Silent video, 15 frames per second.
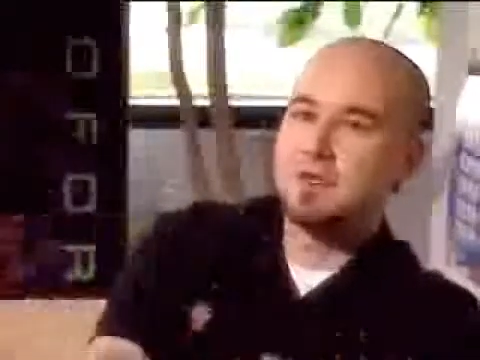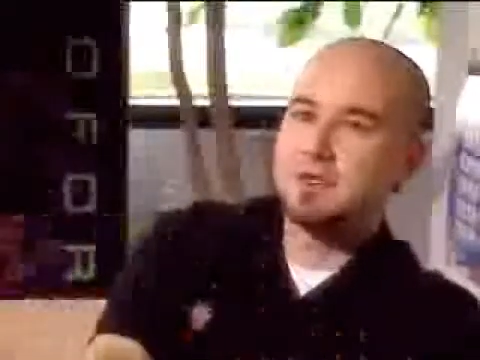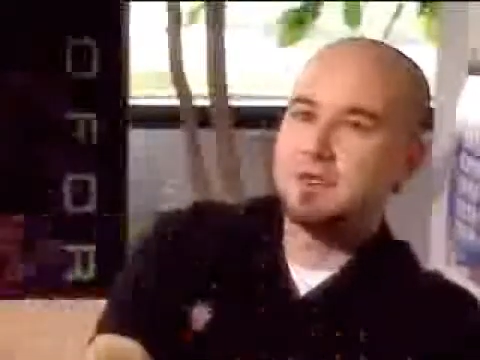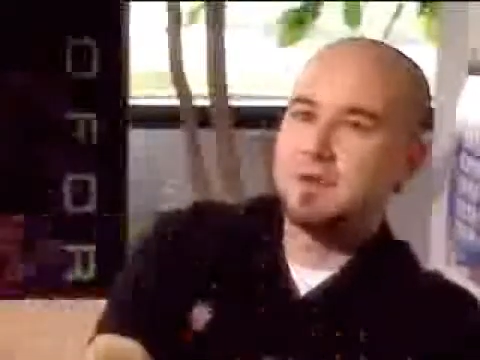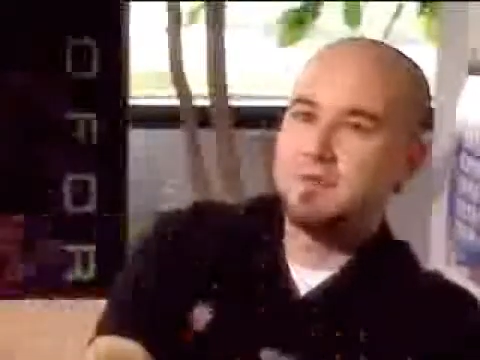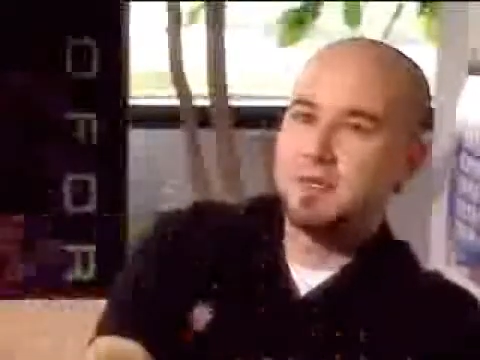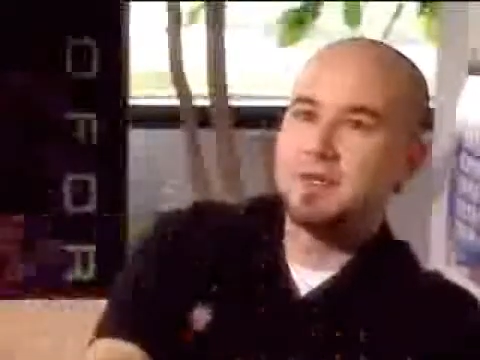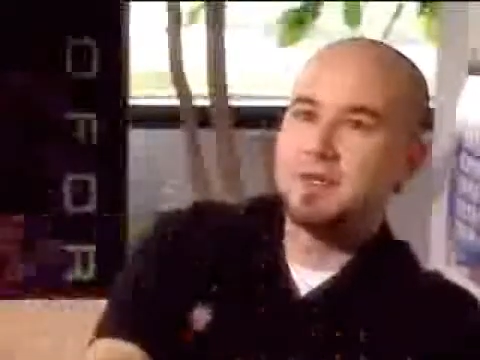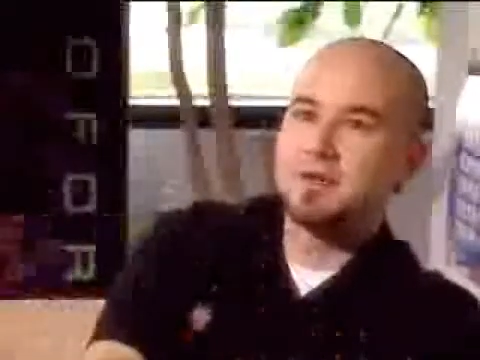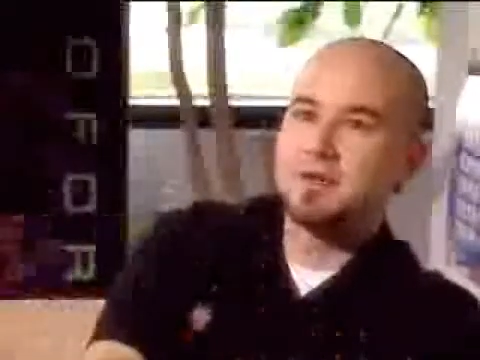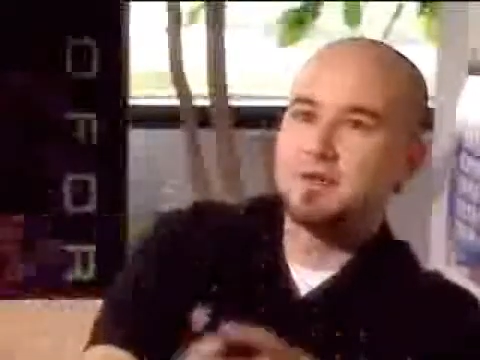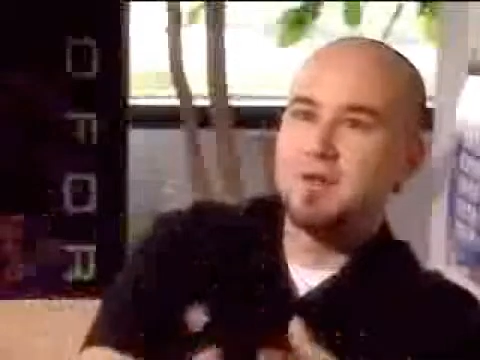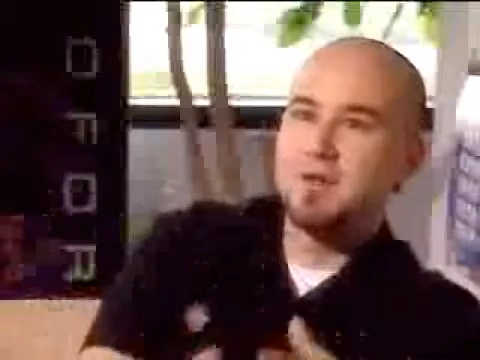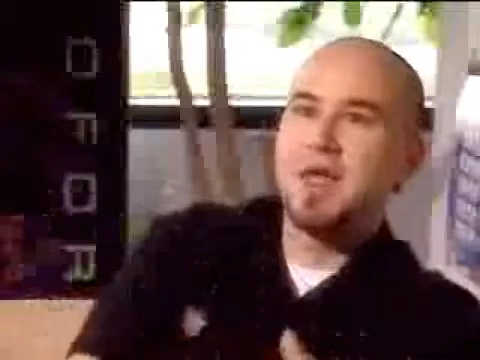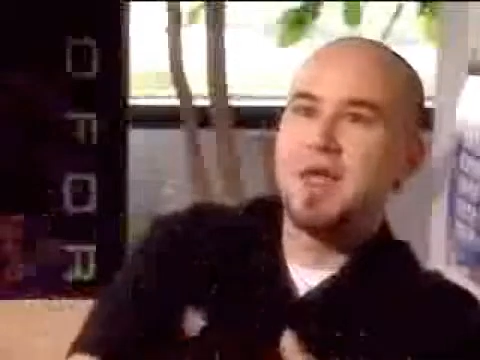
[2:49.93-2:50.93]
this ability
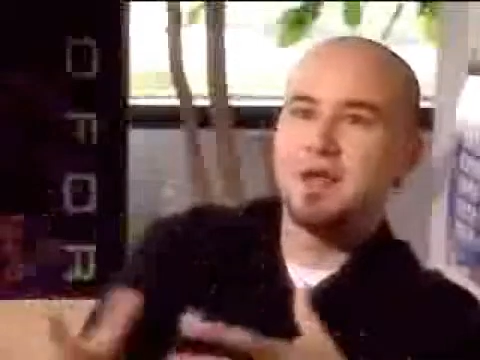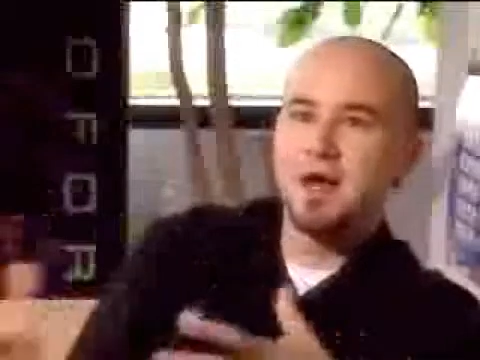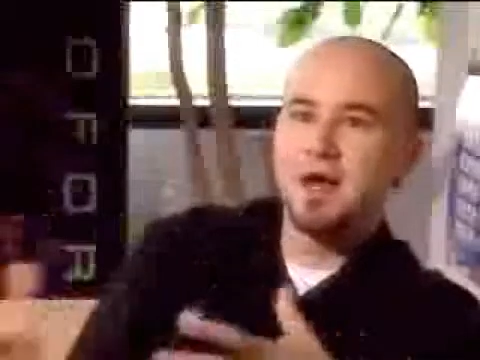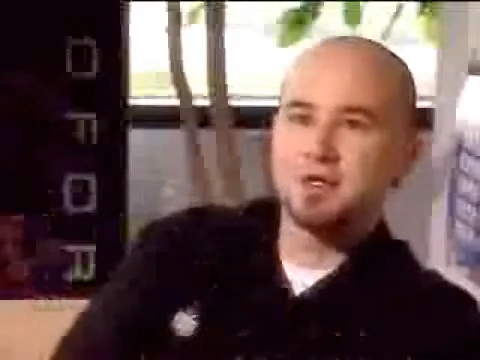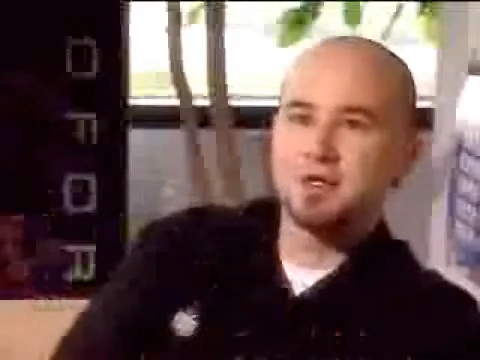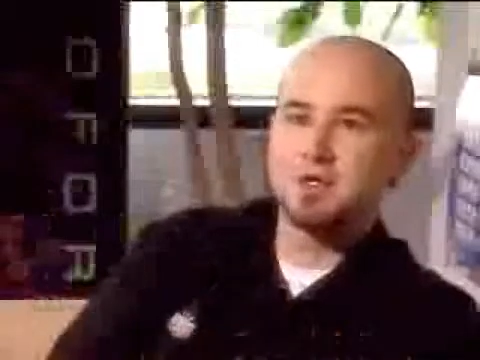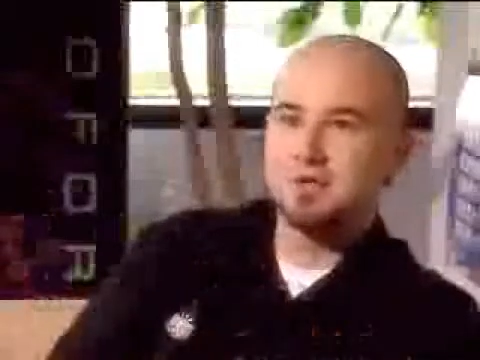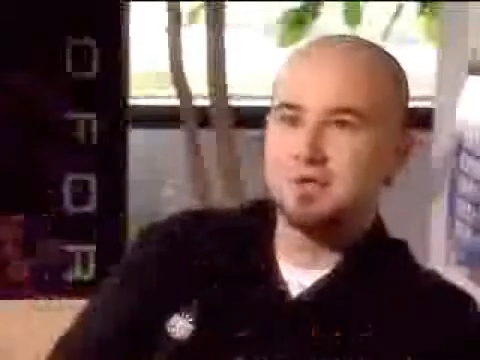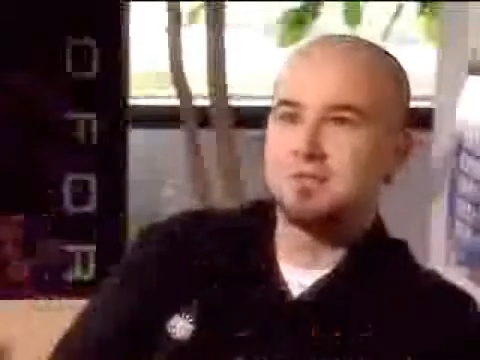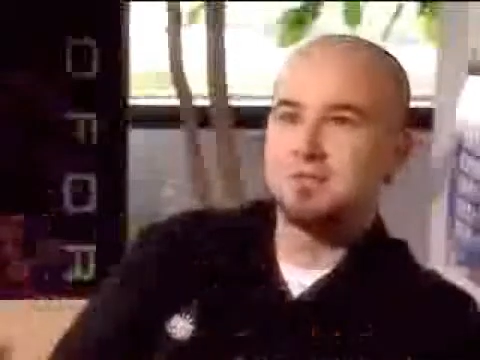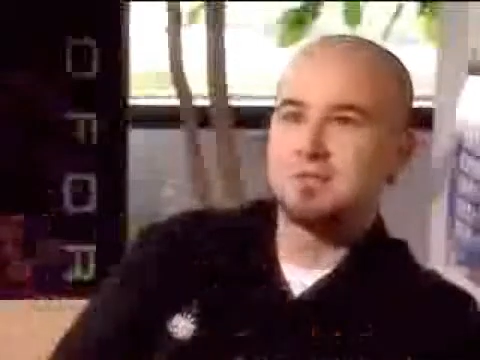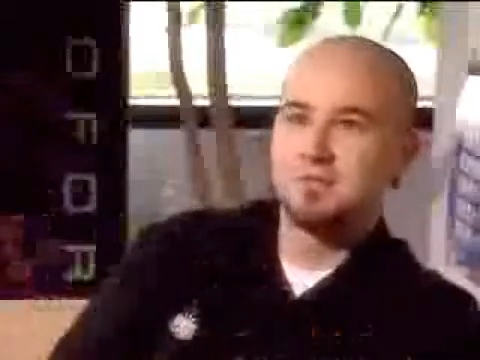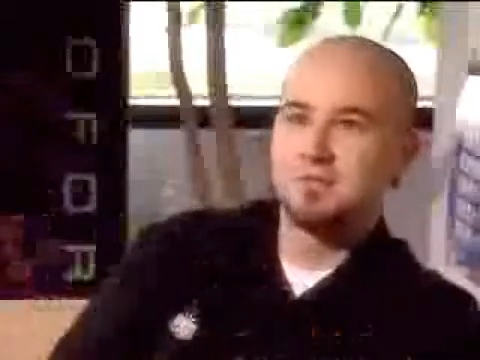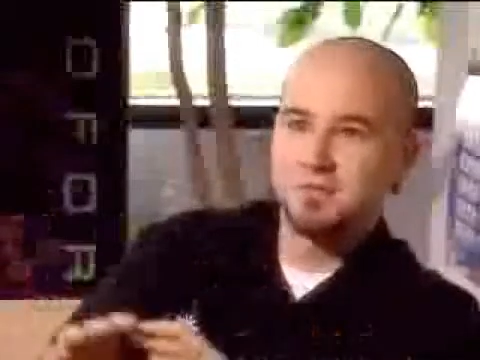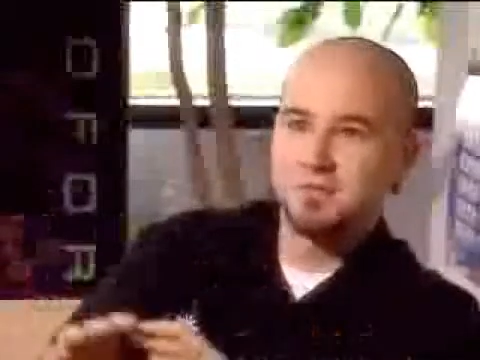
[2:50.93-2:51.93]
to create, not just
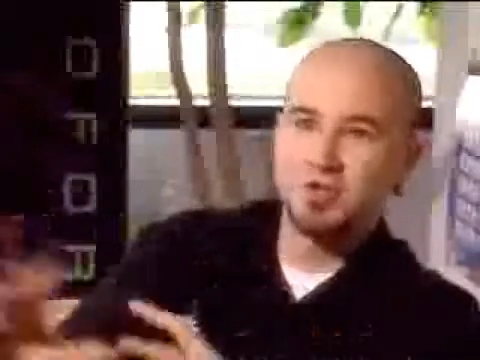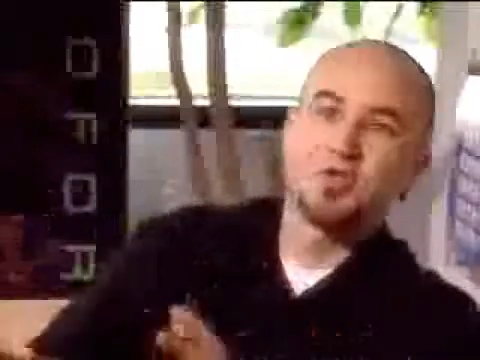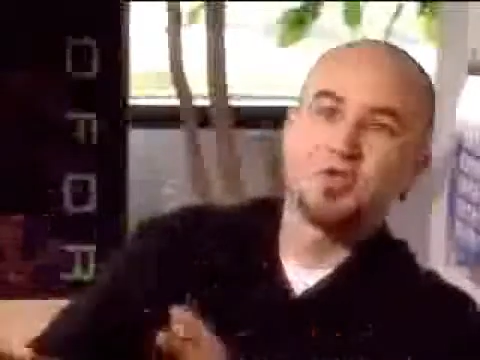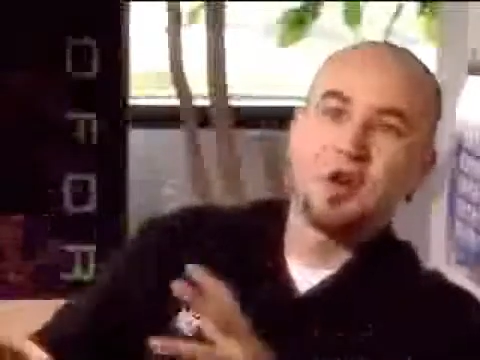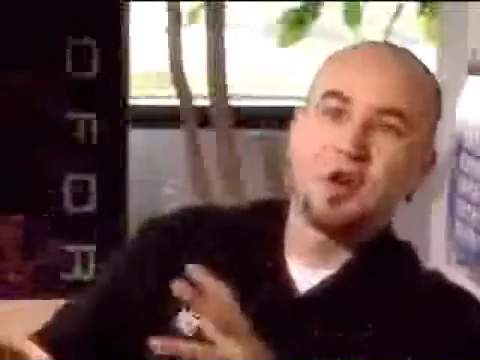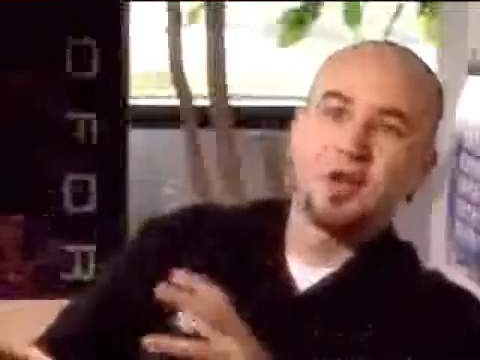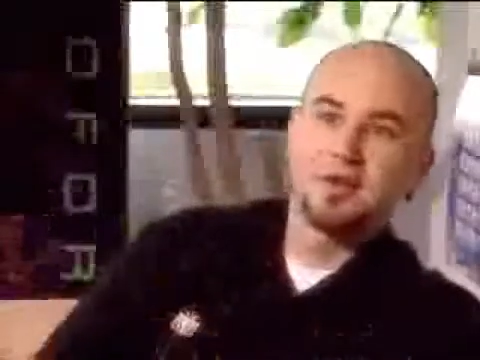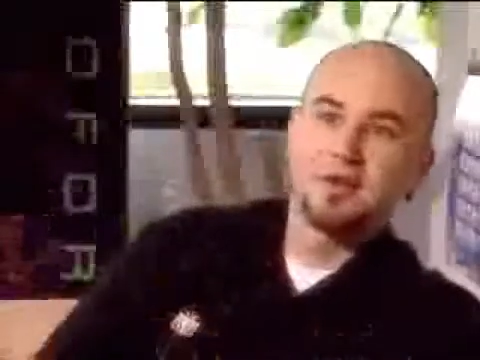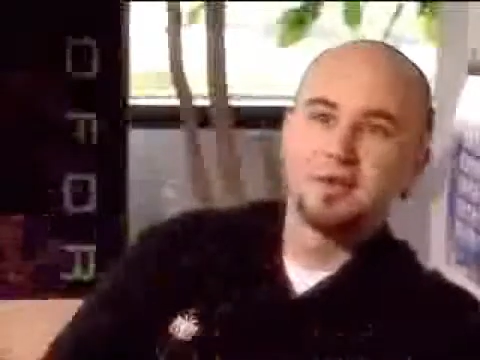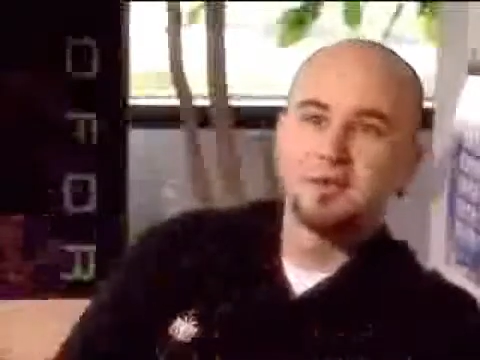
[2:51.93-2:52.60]
destroy.